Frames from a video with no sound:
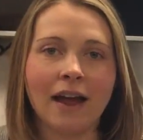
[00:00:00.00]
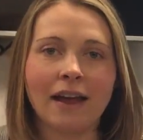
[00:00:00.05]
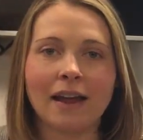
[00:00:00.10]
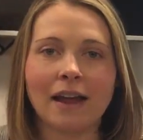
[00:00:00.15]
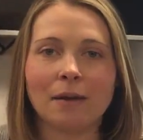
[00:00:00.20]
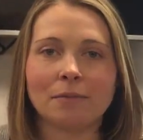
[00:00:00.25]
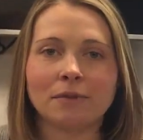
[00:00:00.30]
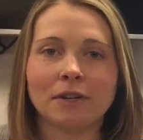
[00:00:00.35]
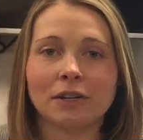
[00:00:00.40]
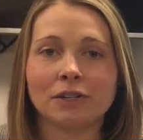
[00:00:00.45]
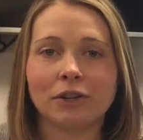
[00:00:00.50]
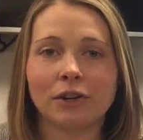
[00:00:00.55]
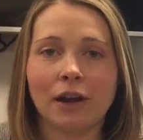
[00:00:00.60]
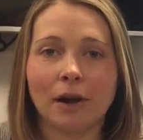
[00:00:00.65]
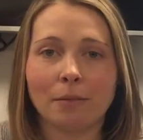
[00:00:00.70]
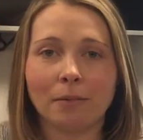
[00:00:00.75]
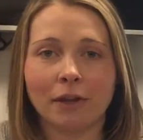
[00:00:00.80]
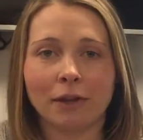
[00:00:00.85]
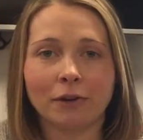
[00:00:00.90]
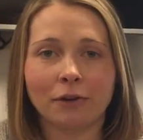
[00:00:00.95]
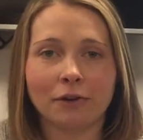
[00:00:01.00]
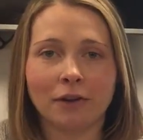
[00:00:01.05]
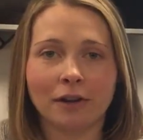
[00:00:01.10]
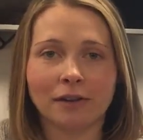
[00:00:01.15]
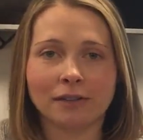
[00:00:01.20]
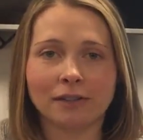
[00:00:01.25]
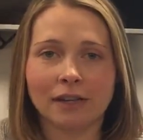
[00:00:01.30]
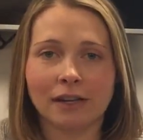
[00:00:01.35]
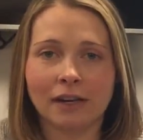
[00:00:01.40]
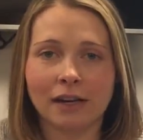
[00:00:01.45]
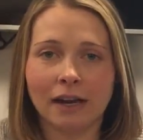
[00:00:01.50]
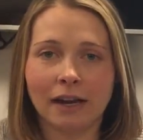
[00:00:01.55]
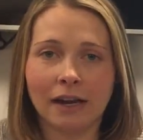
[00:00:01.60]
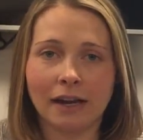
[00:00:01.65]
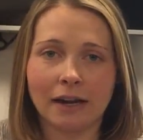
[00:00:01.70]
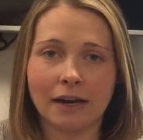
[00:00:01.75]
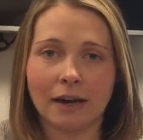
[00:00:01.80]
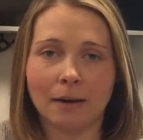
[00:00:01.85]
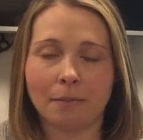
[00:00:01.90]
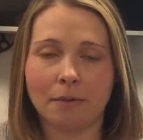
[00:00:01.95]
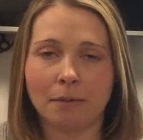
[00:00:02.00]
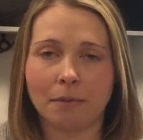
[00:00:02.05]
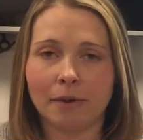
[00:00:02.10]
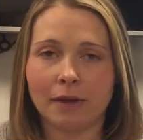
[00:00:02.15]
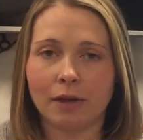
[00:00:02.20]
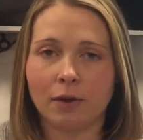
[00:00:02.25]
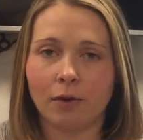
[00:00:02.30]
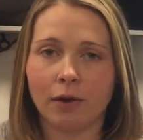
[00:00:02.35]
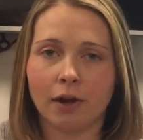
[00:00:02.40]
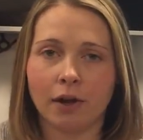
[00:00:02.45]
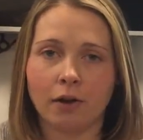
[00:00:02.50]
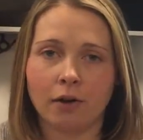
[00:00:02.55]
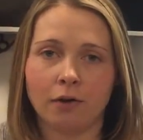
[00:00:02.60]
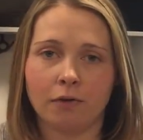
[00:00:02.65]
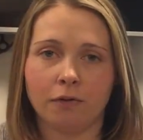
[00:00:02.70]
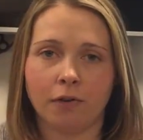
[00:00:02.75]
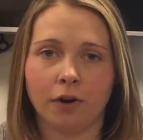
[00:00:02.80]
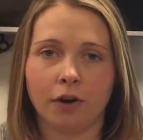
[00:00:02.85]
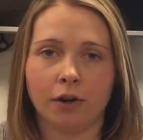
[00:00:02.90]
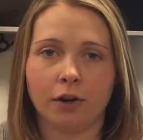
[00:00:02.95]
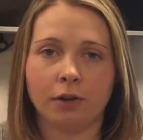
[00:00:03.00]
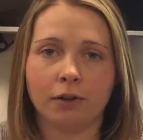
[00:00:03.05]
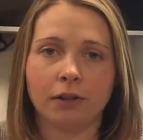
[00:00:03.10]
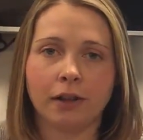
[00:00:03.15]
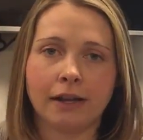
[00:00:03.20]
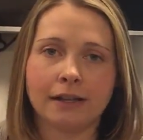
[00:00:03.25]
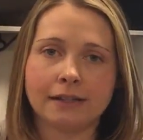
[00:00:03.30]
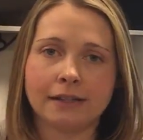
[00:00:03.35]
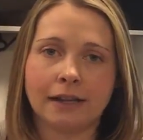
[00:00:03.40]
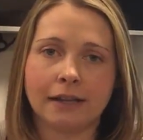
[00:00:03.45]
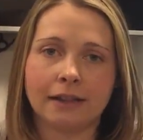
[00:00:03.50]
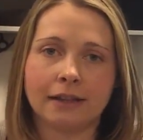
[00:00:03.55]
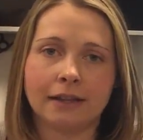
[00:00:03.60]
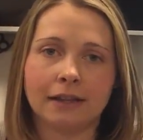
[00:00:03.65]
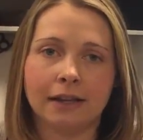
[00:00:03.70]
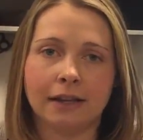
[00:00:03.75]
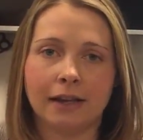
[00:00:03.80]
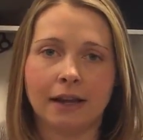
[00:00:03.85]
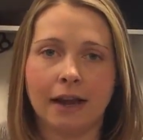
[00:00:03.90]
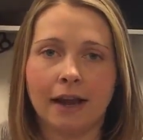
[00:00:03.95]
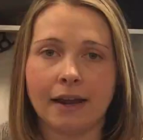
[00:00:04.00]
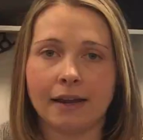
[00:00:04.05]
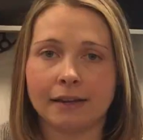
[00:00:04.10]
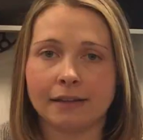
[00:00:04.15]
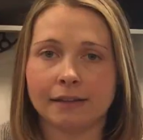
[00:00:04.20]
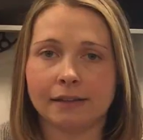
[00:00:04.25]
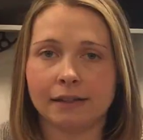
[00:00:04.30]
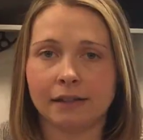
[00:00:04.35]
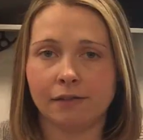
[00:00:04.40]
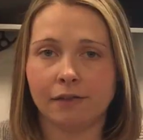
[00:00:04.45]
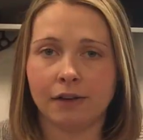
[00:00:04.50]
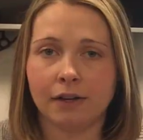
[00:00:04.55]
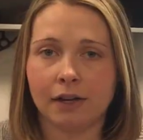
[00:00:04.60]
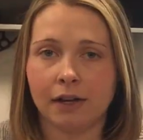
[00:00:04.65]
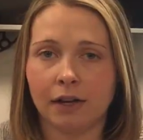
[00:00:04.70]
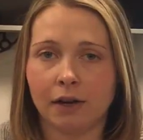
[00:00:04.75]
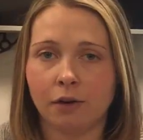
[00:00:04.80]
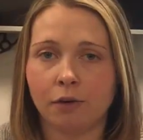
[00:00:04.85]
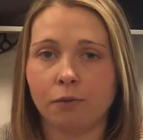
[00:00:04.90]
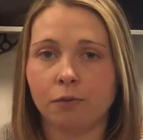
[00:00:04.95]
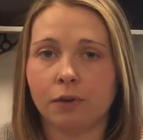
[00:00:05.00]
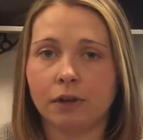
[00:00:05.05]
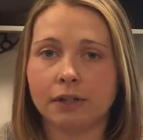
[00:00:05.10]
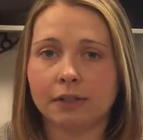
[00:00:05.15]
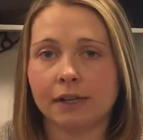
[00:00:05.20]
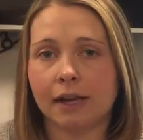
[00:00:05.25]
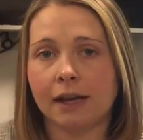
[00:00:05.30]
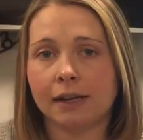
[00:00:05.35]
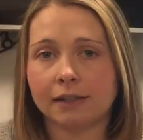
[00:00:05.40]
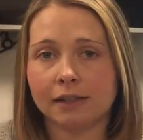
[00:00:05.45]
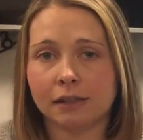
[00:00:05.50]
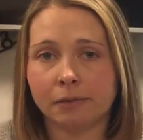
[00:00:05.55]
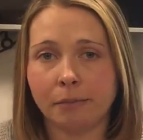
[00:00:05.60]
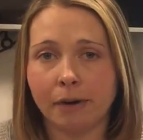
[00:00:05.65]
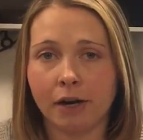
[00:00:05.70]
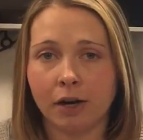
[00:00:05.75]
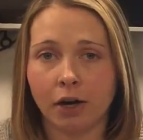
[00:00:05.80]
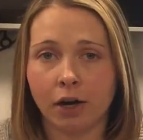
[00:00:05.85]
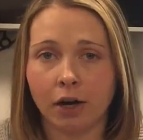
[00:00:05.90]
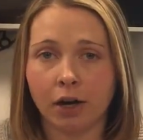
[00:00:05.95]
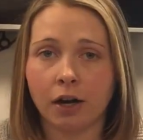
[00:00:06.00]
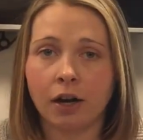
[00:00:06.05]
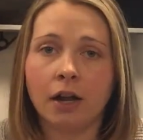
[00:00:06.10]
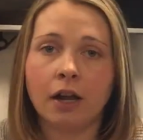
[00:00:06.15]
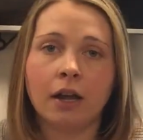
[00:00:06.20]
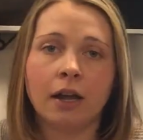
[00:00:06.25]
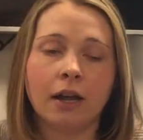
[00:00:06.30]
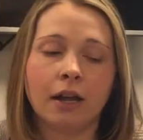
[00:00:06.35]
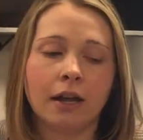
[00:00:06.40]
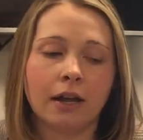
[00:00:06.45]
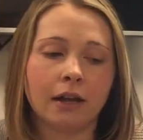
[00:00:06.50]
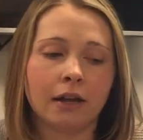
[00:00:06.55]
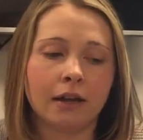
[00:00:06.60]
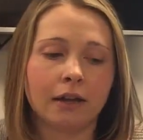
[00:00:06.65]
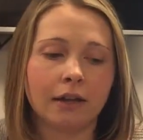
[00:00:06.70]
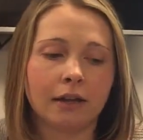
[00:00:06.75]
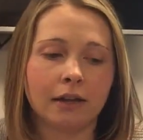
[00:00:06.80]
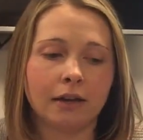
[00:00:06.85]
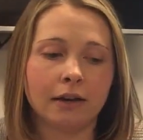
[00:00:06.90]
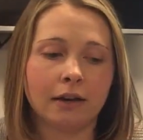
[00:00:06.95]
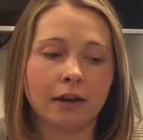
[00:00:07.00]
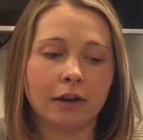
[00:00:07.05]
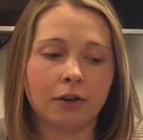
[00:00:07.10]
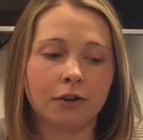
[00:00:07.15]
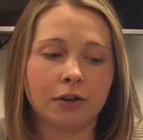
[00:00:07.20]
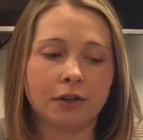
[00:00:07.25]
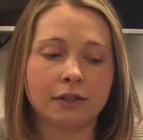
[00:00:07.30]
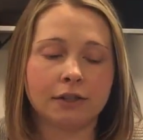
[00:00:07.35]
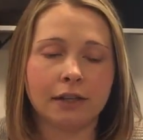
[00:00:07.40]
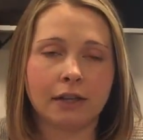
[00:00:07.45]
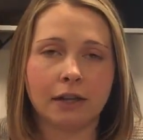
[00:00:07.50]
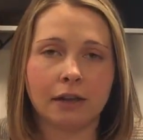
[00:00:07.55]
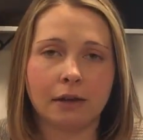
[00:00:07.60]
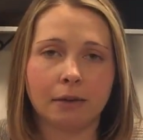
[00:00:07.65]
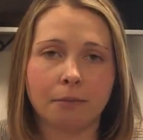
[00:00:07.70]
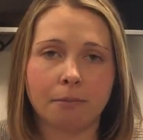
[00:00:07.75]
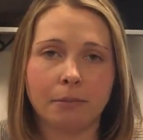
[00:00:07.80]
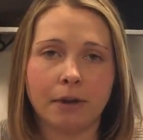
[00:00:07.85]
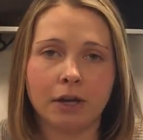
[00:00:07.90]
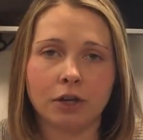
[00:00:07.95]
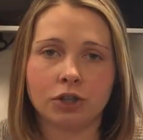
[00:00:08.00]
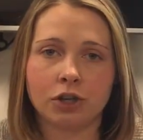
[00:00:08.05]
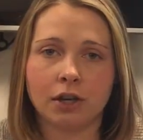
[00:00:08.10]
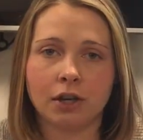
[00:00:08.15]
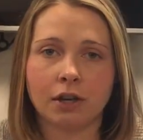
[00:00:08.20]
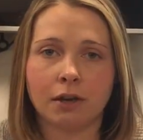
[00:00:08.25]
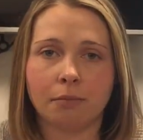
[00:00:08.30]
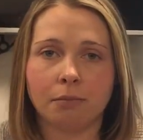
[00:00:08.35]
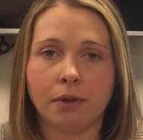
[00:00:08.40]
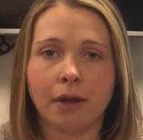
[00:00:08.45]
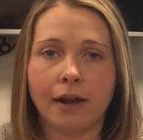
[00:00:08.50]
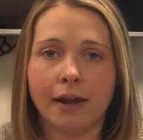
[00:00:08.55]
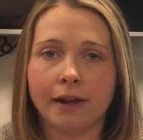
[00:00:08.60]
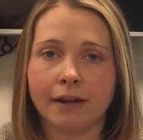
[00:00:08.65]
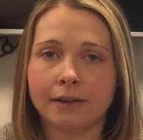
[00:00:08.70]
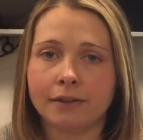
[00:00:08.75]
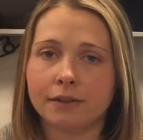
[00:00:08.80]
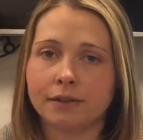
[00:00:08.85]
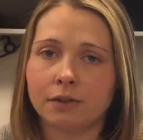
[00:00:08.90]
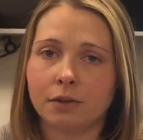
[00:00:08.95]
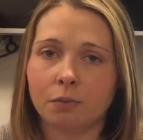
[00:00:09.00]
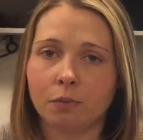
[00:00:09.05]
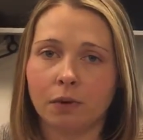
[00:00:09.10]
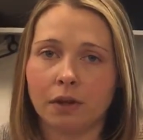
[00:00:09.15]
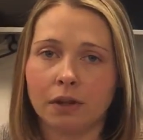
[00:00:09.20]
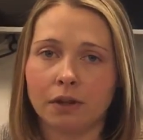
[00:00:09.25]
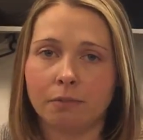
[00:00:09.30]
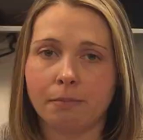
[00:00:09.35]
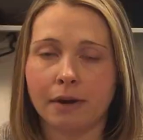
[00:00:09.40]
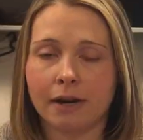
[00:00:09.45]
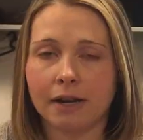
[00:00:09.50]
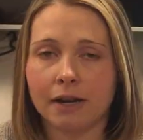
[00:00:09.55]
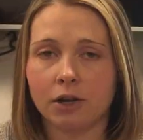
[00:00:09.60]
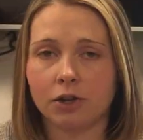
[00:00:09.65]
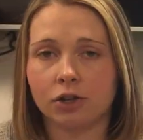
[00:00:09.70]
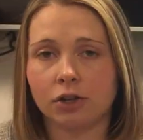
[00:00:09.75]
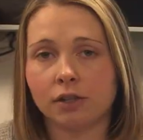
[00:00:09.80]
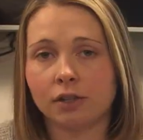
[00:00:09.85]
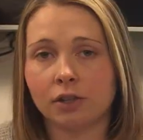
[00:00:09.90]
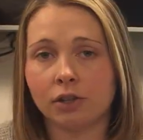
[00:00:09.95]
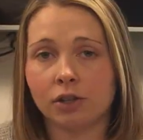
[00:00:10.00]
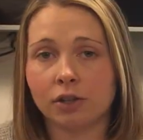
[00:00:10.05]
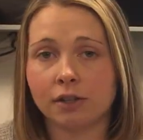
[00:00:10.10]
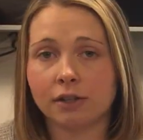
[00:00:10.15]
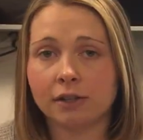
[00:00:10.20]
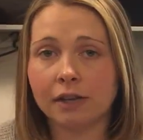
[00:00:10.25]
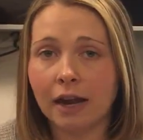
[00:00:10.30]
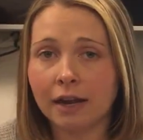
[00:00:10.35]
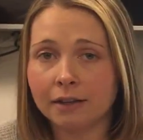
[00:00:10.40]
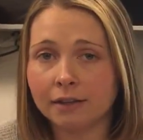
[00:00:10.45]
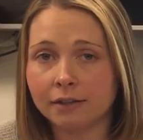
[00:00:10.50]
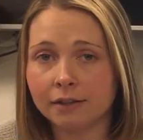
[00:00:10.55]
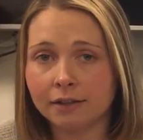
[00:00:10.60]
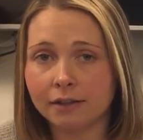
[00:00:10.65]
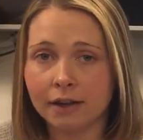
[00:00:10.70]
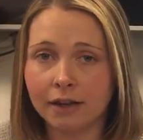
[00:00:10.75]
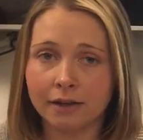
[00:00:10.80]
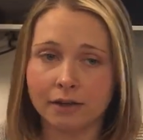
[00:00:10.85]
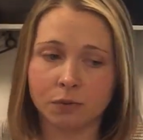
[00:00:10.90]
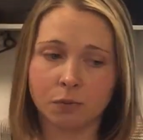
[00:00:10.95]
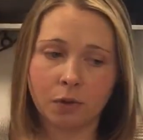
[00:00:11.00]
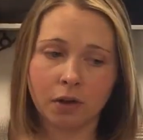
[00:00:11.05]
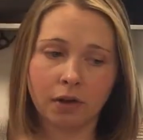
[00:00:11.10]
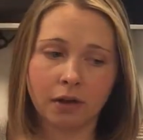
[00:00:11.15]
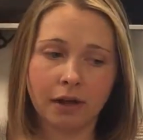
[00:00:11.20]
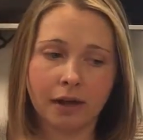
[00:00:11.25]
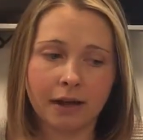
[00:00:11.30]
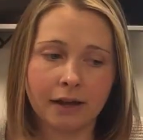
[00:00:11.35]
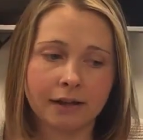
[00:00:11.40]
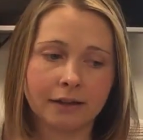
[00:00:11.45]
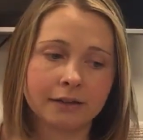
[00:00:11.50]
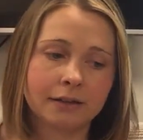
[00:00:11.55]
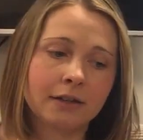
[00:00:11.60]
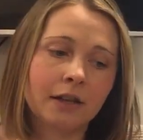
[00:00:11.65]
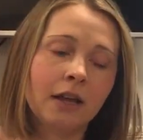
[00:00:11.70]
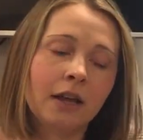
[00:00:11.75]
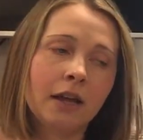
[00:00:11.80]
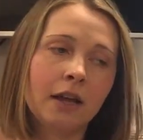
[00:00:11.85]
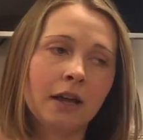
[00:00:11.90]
Hi, I'm Dr. Emily Grewe-Nelson, and I'm going to be going over utilizing the ASCVD risk estimator in increasing patient compliance with medications such as statins, as well as